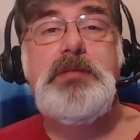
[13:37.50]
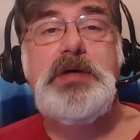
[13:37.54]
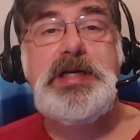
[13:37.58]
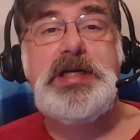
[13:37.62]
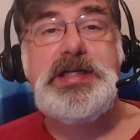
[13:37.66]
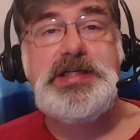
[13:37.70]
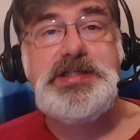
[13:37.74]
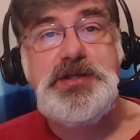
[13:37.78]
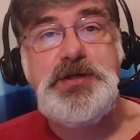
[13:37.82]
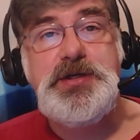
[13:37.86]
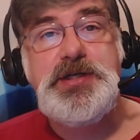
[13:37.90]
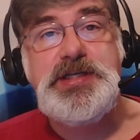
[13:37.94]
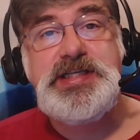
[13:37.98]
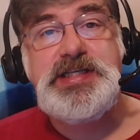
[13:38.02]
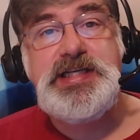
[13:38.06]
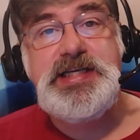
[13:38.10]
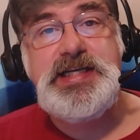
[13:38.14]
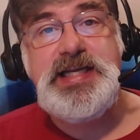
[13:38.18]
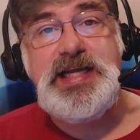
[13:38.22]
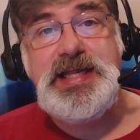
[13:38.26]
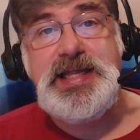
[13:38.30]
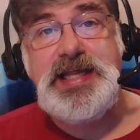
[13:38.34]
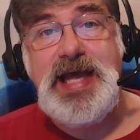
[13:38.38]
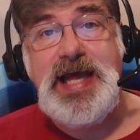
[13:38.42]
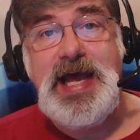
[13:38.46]
But as soon as he
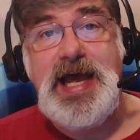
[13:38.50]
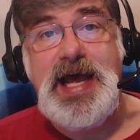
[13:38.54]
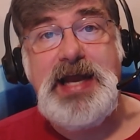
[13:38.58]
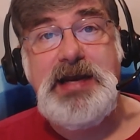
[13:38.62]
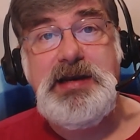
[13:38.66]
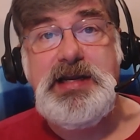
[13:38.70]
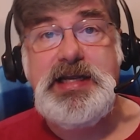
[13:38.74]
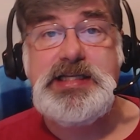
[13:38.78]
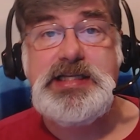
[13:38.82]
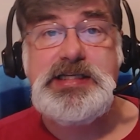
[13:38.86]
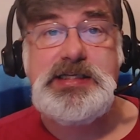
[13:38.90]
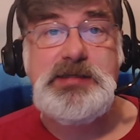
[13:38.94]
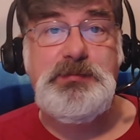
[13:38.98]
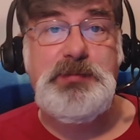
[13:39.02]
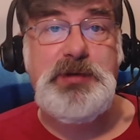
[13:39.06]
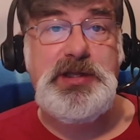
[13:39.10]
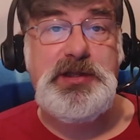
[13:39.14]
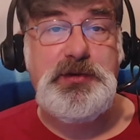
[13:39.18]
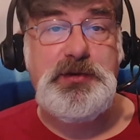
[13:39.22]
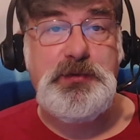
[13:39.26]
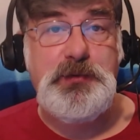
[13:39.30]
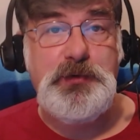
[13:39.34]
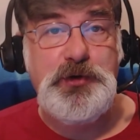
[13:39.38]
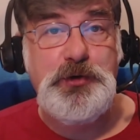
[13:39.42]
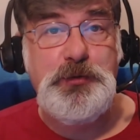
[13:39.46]
did that, it
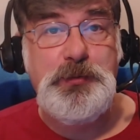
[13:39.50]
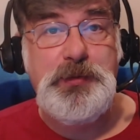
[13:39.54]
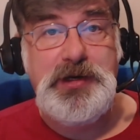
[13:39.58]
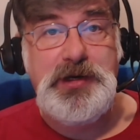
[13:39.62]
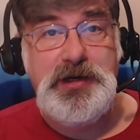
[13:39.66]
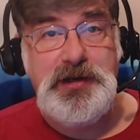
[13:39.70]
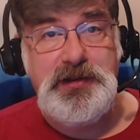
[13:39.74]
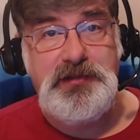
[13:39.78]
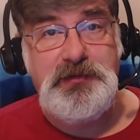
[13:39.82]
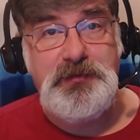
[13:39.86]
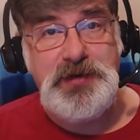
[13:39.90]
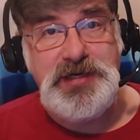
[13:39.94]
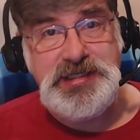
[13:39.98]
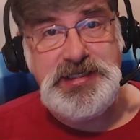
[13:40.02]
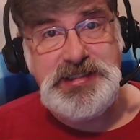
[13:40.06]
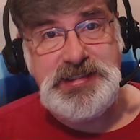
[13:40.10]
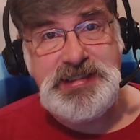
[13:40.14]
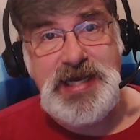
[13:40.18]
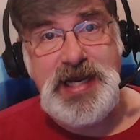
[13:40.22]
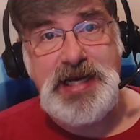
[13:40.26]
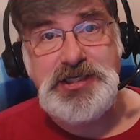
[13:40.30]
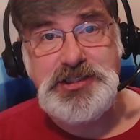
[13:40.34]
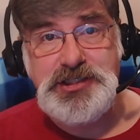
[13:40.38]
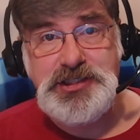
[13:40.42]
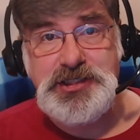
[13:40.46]
split the room into three
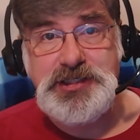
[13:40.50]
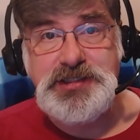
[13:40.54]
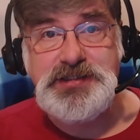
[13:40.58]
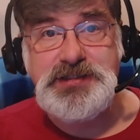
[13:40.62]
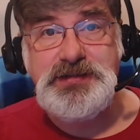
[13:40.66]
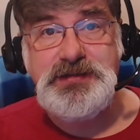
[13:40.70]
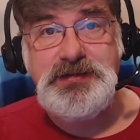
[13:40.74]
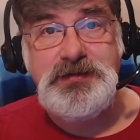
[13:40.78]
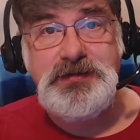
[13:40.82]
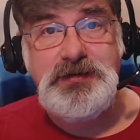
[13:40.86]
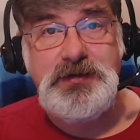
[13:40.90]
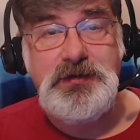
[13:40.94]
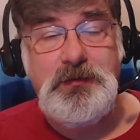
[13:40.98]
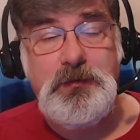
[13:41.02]
sections.